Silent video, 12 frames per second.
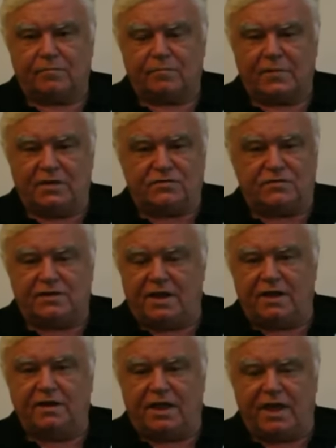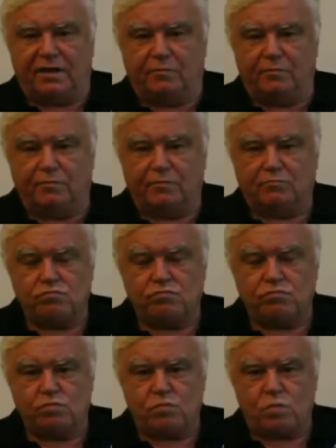This is the end game.
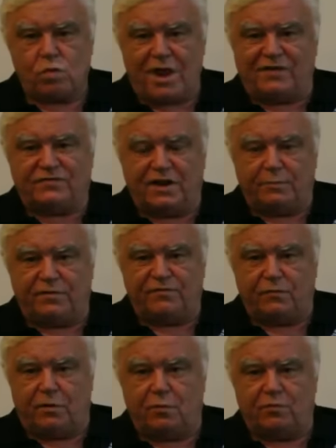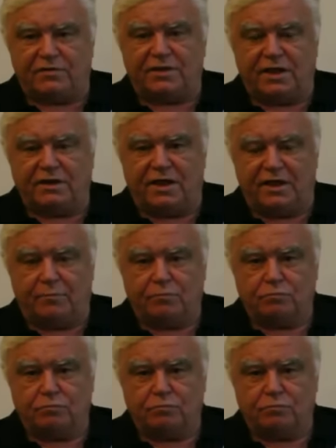I said it before. We're at the end game.